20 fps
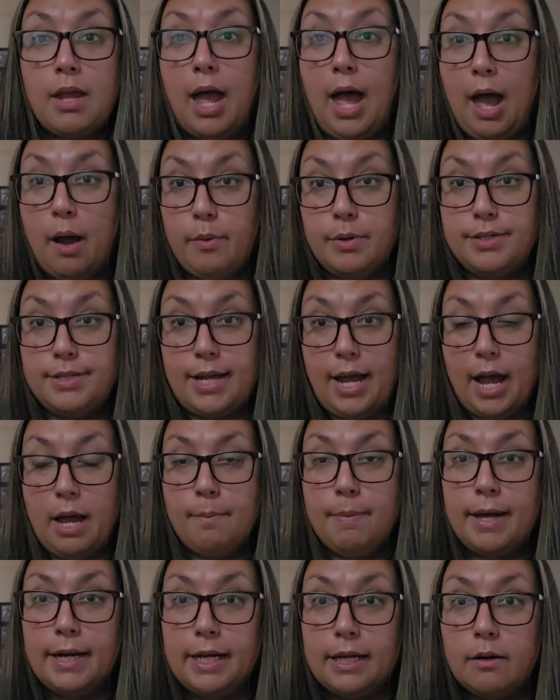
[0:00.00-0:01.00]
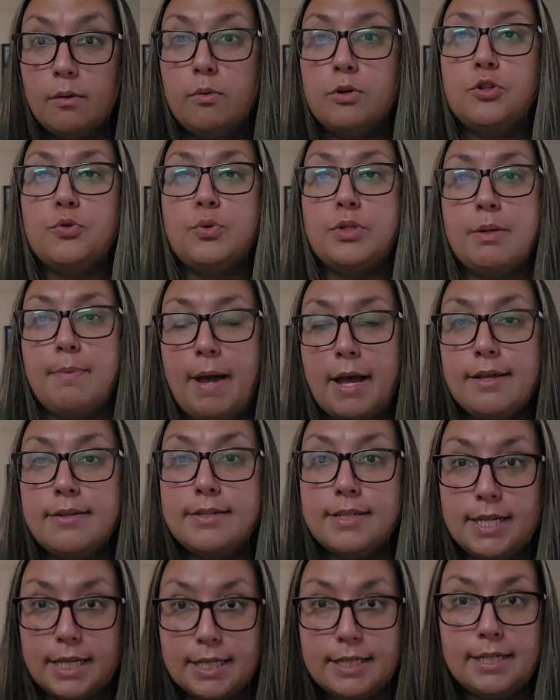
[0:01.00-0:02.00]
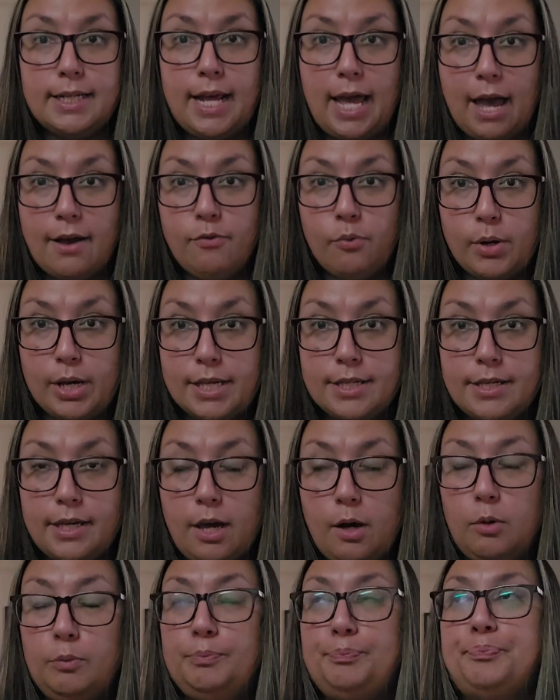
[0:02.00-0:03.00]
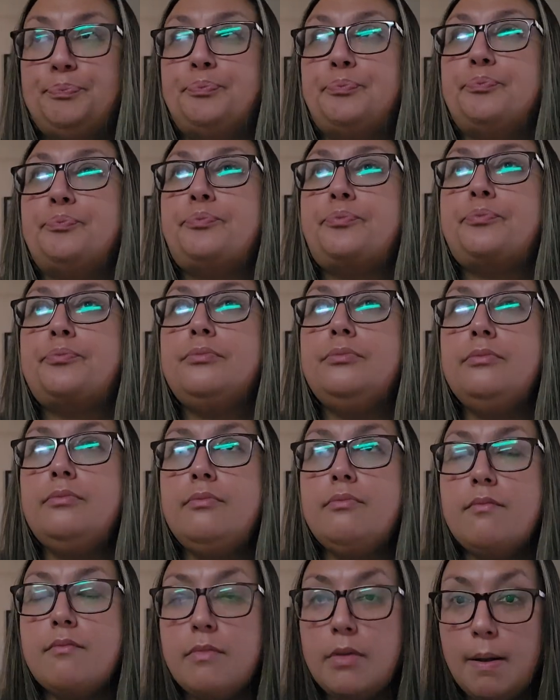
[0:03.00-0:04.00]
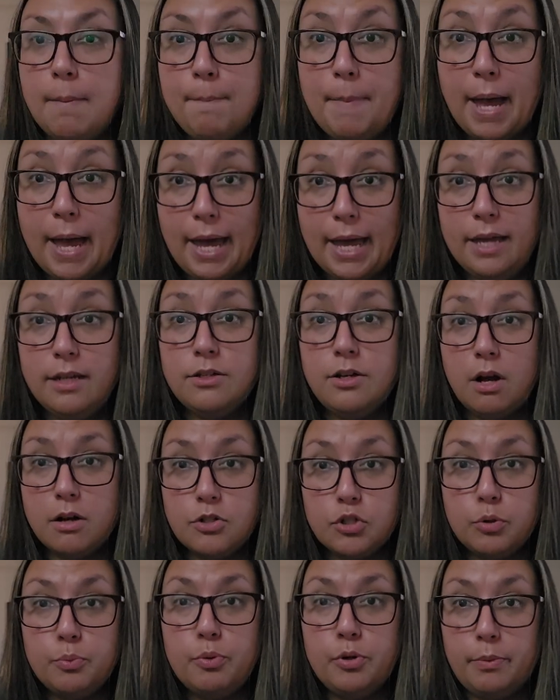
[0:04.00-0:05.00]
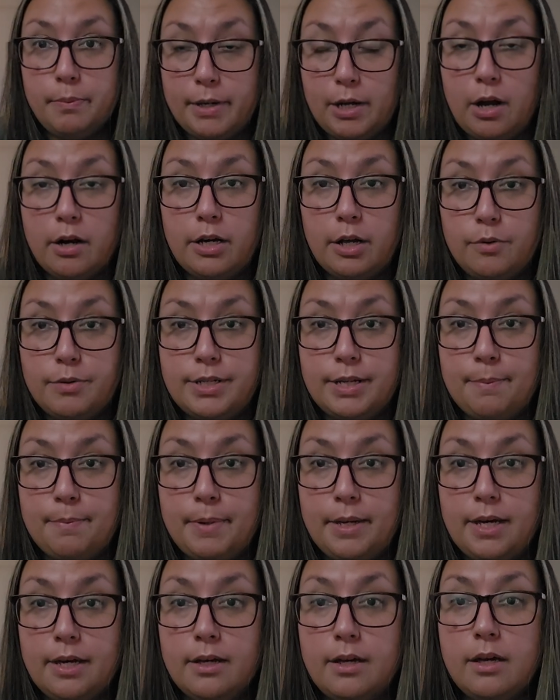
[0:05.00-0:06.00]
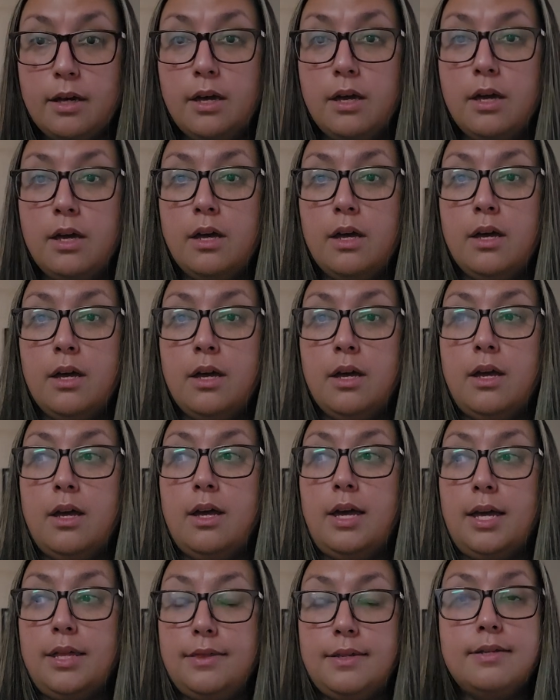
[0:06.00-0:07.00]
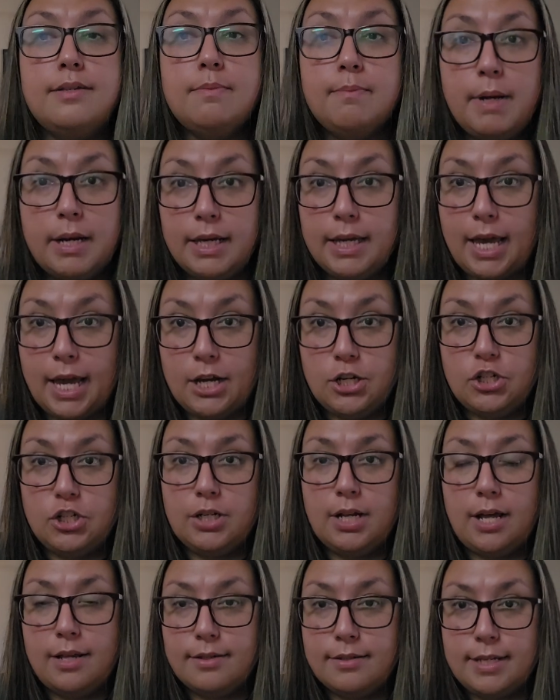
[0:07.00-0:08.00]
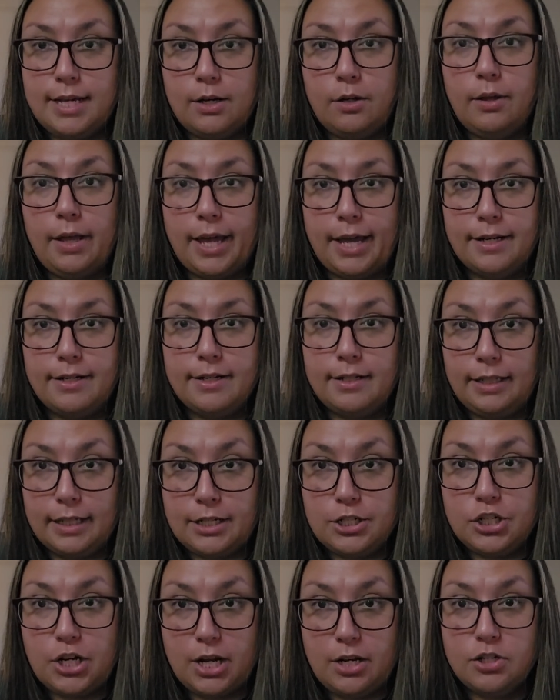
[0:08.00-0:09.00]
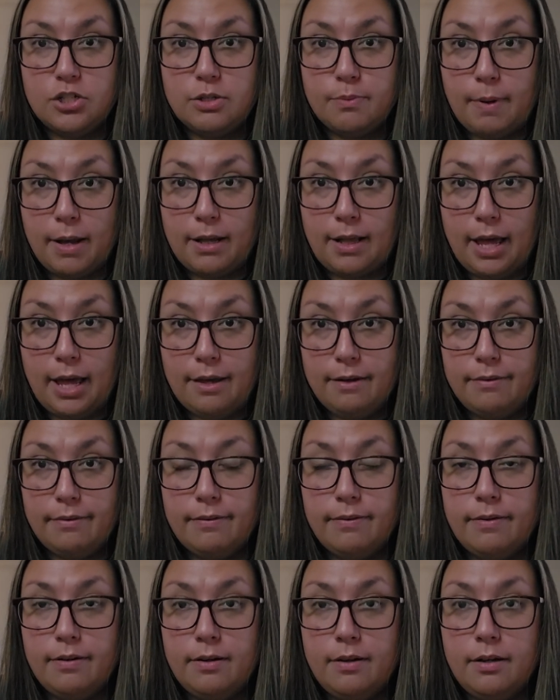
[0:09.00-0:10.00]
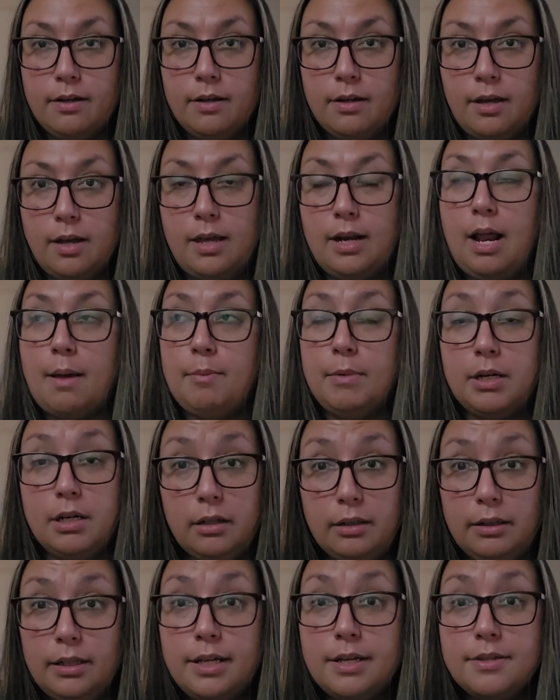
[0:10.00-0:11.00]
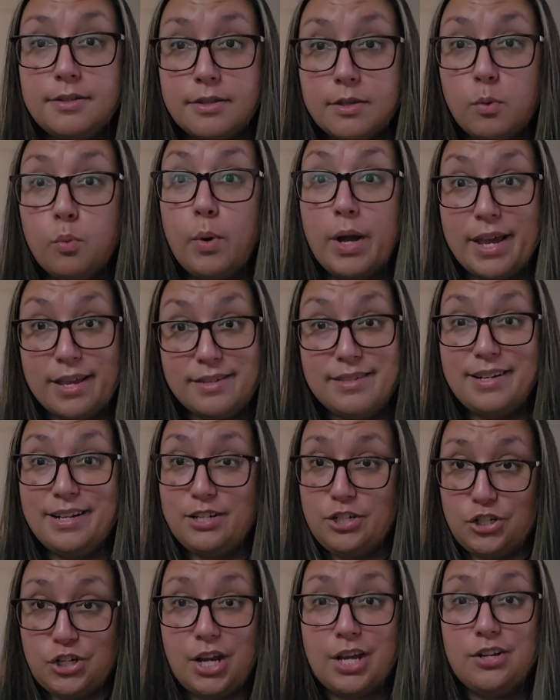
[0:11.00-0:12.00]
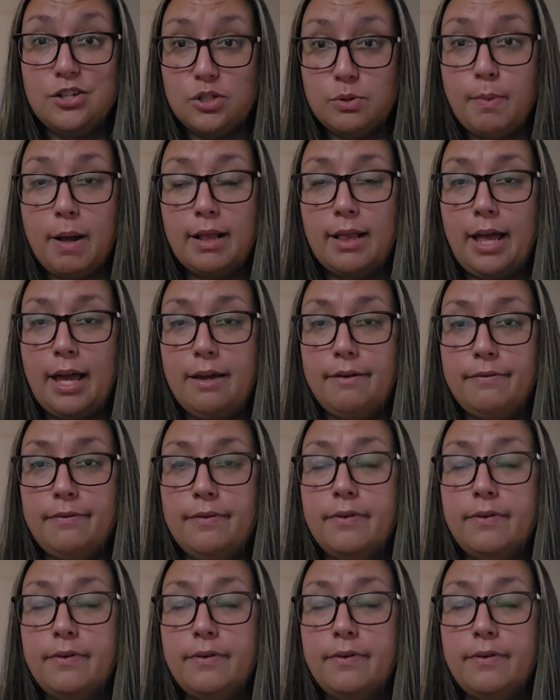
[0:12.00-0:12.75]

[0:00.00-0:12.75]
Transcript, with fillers: I was diabetic, which was about six and a half weeks ago. My doctor put me on Ozempic, and this medication has single handedly changed my life. And I'm going to list the ways it has changed my life.